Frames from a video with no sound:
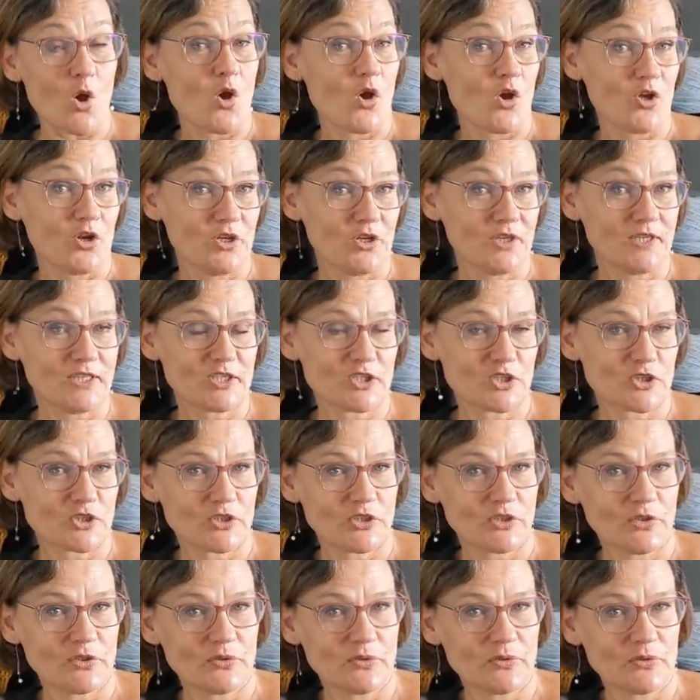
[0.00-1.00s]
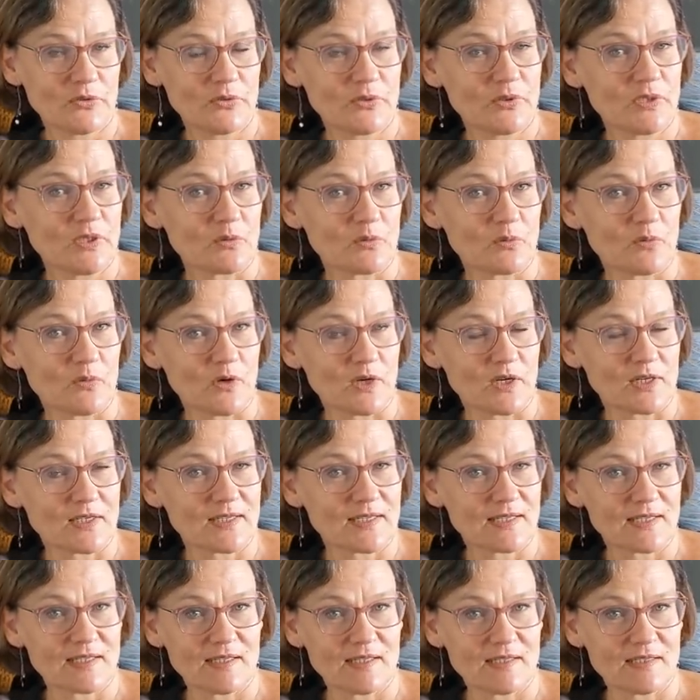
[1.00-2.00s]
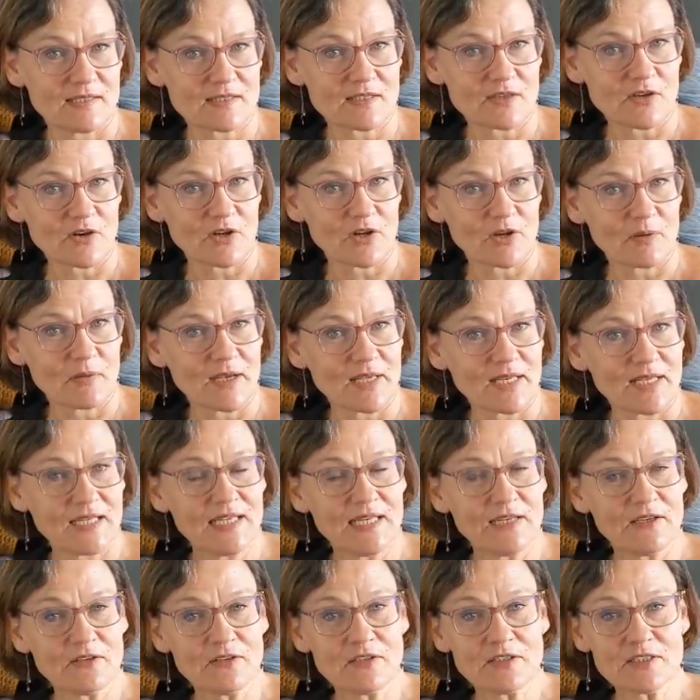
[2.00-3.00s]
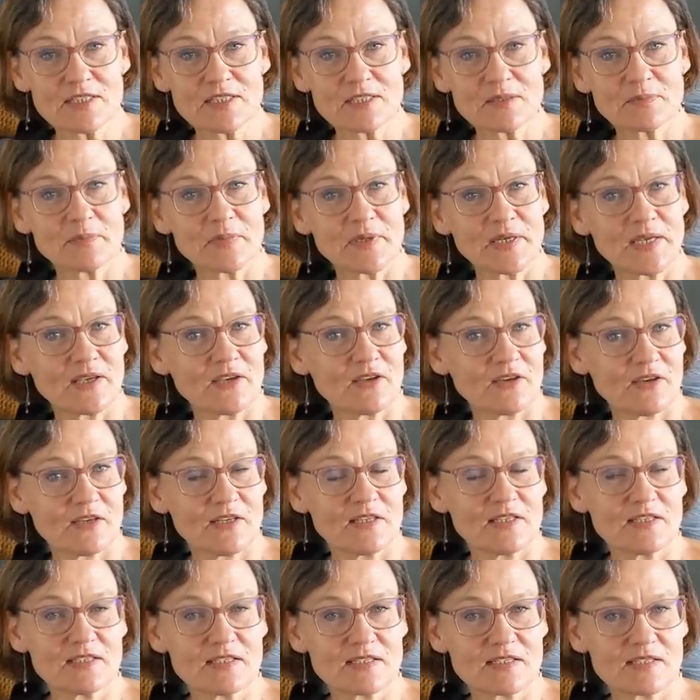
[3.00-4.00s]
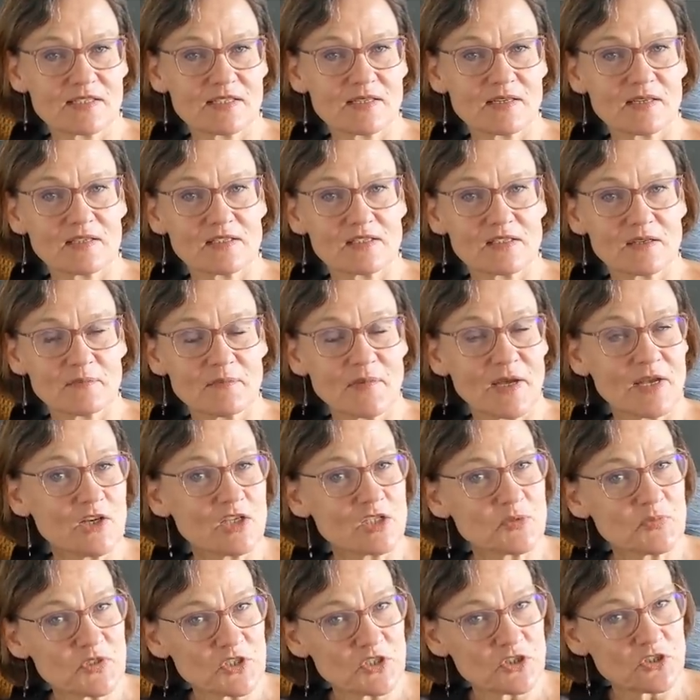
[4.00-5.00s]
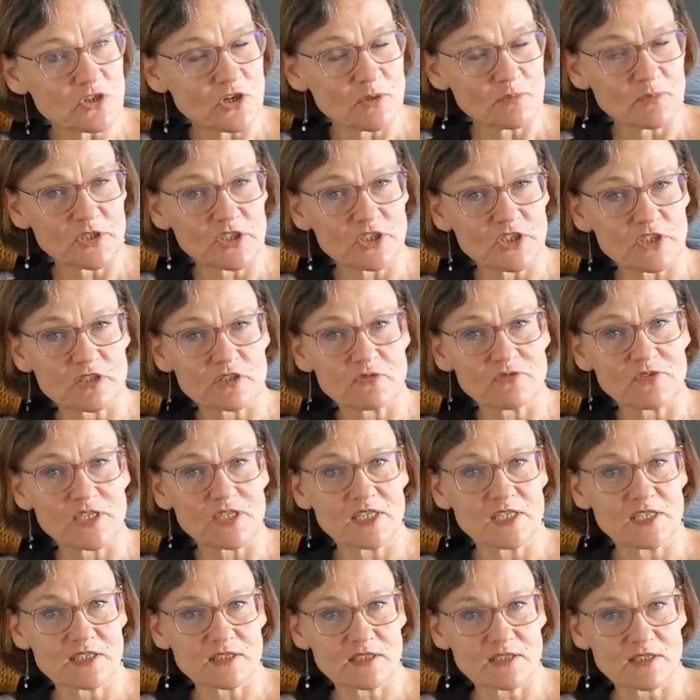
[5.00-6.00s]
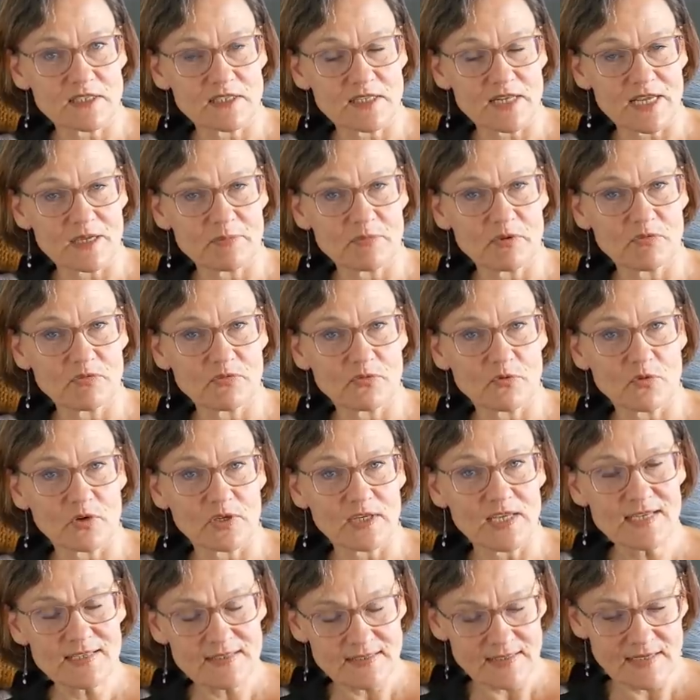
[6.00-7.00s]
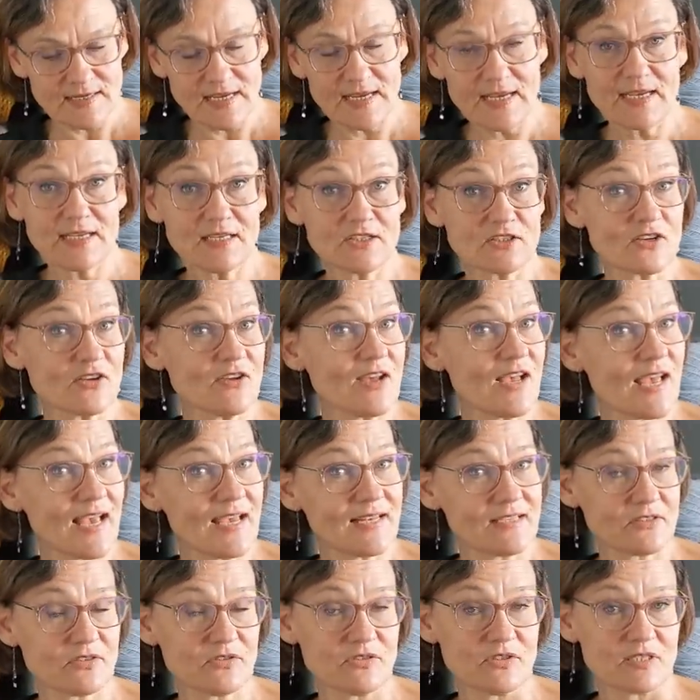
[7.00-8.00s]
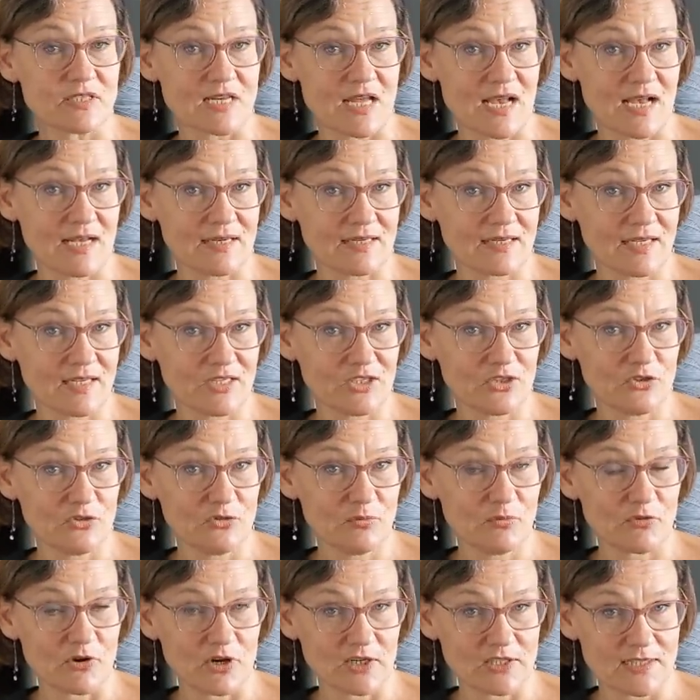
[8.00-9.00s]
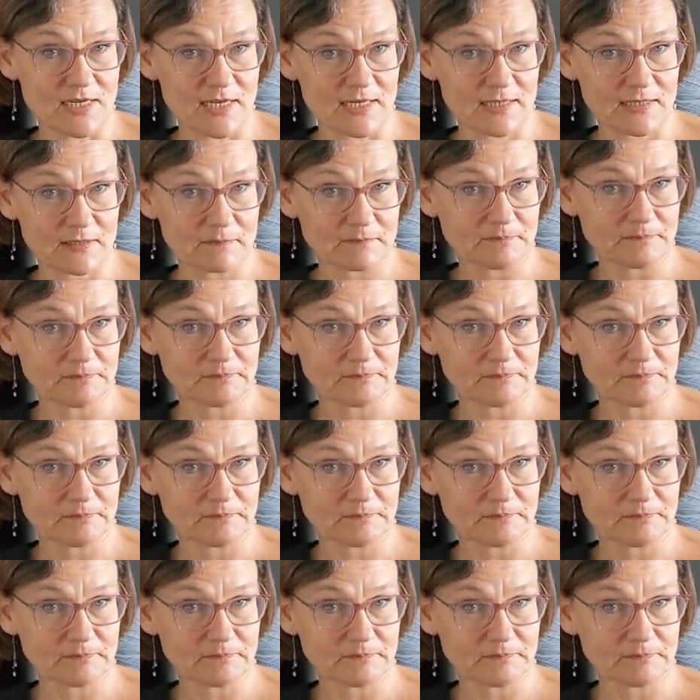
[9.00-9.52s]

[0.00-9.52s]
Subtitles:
on to what is on my needles, because my husband's jumper just finished the day before yesterday, so I had to start a new project.